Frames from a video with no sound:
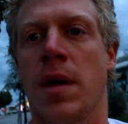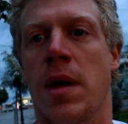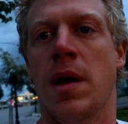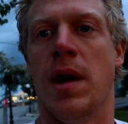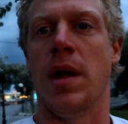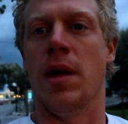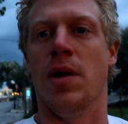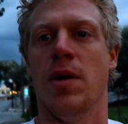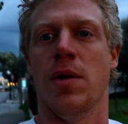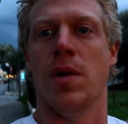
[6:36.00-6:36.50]

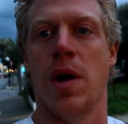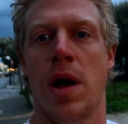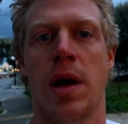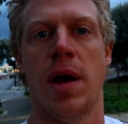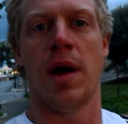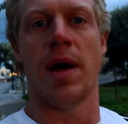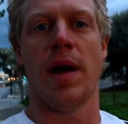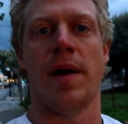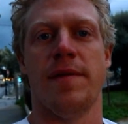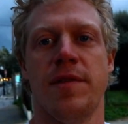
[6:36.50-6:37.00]
Hello,
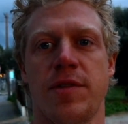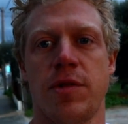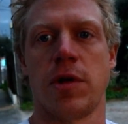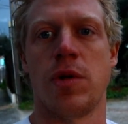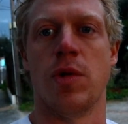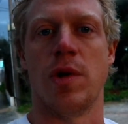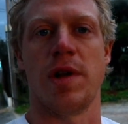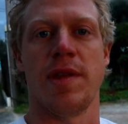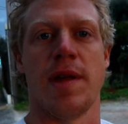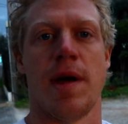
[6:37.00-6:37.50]
I haven't
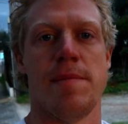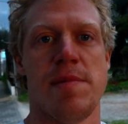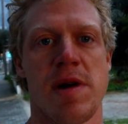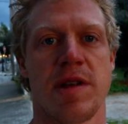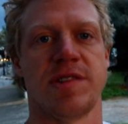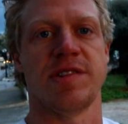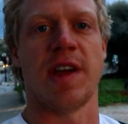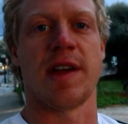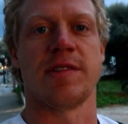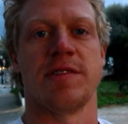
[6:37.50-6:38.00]
recorded that
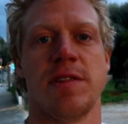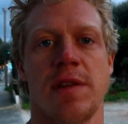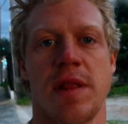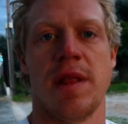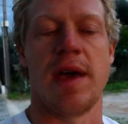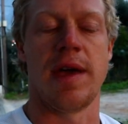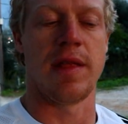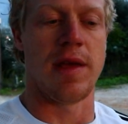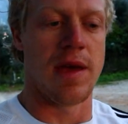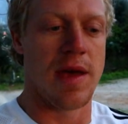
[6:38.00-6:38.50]
much actually
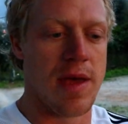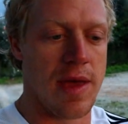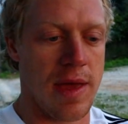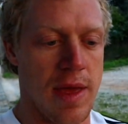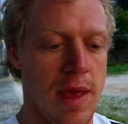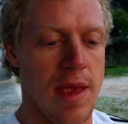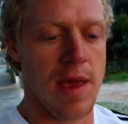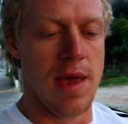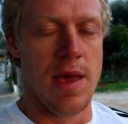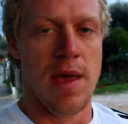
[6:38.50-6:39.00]
lately.
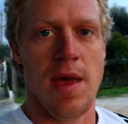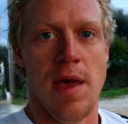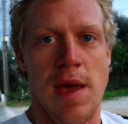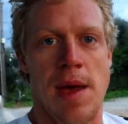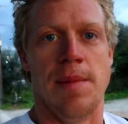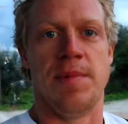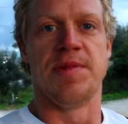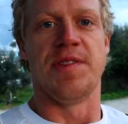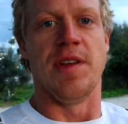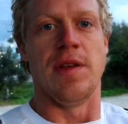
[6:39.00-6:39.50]

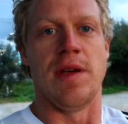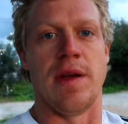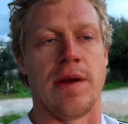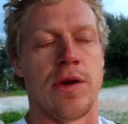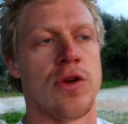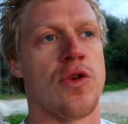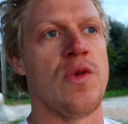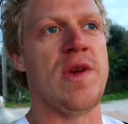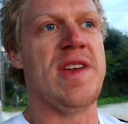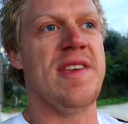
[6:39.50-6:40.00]
I'm still here
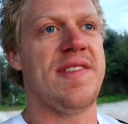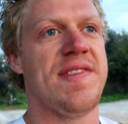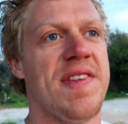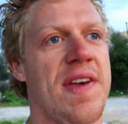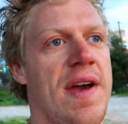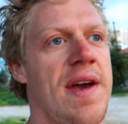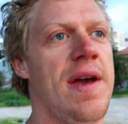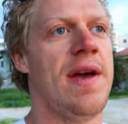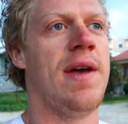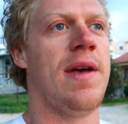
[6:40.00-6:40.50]
in Greece.
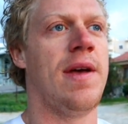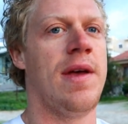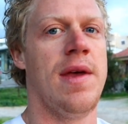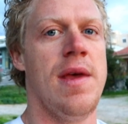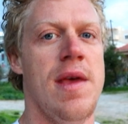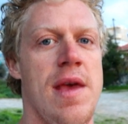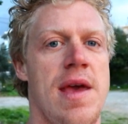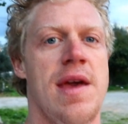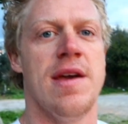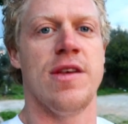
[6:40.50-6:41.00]

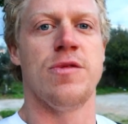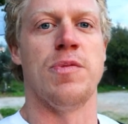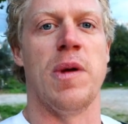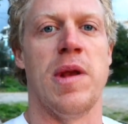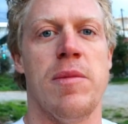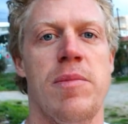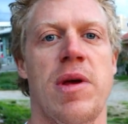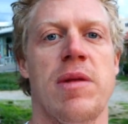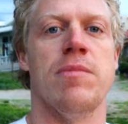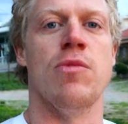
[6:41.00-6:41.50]
It's
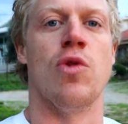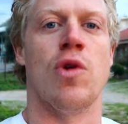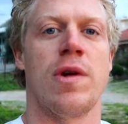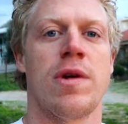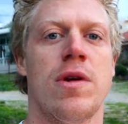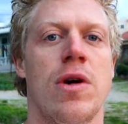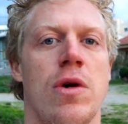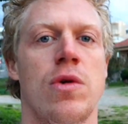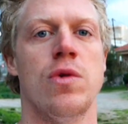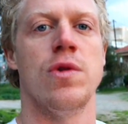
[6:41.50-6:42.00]
been a bit more
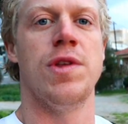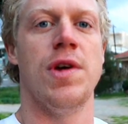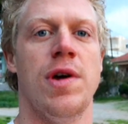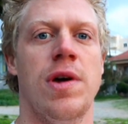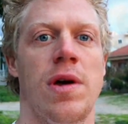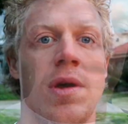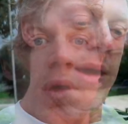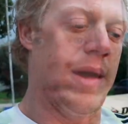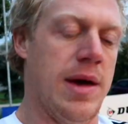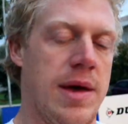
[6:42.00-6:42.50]
cold.
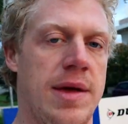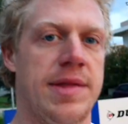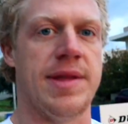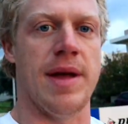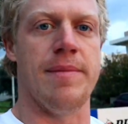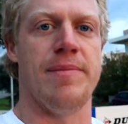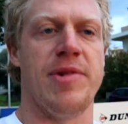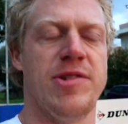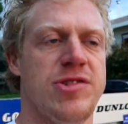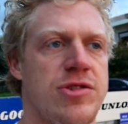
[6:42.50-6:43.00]

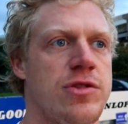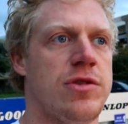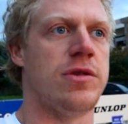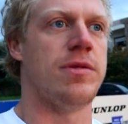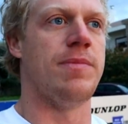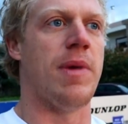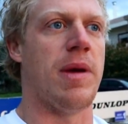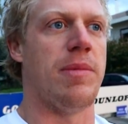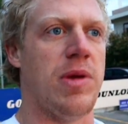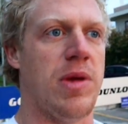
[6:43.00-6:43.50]

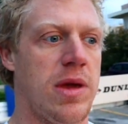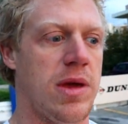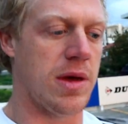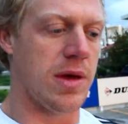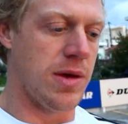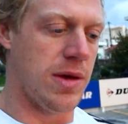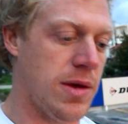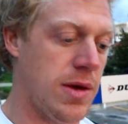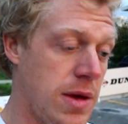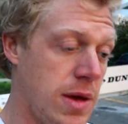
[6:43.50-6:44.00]
Temperature maybe
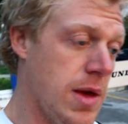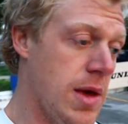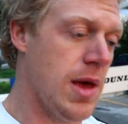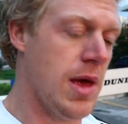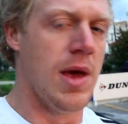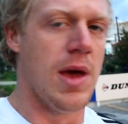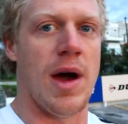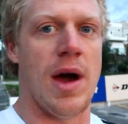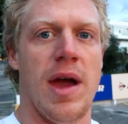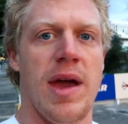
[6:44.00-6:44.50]

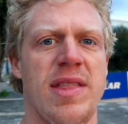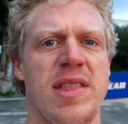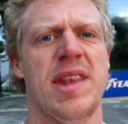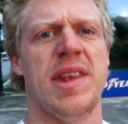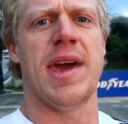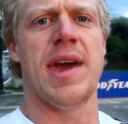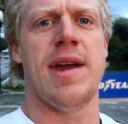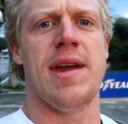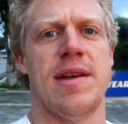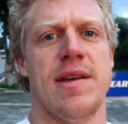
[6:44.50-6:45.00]
in the
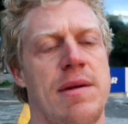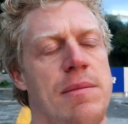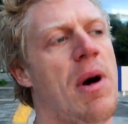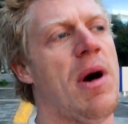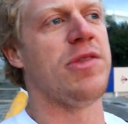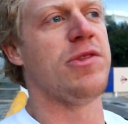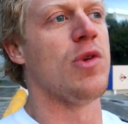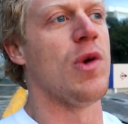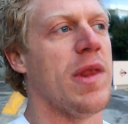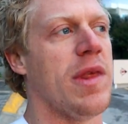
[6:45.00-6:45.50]
day
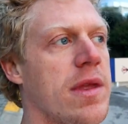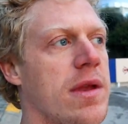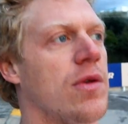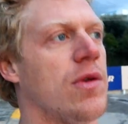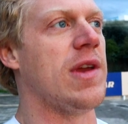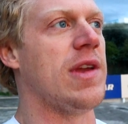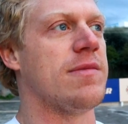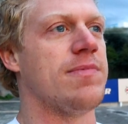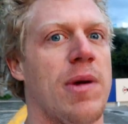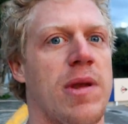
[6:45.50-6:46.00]
about 20
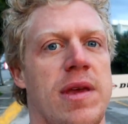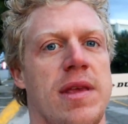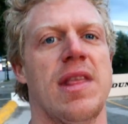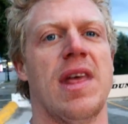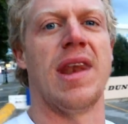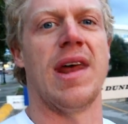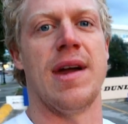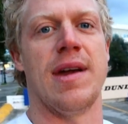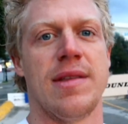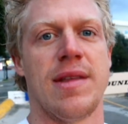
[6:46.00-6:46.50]
degrees, but in
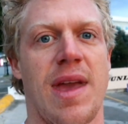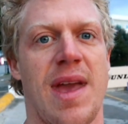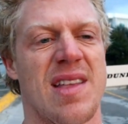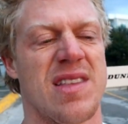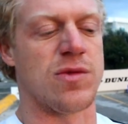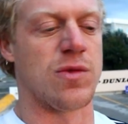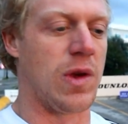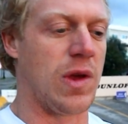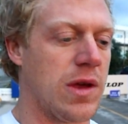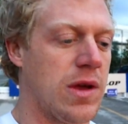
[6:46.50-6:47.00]
the night it
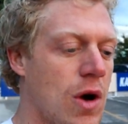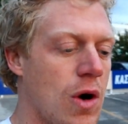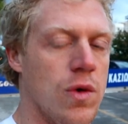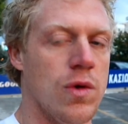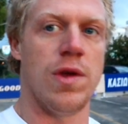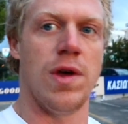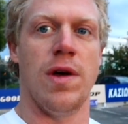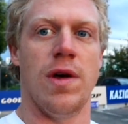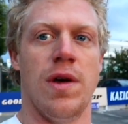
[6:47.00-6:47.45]
gets really cold.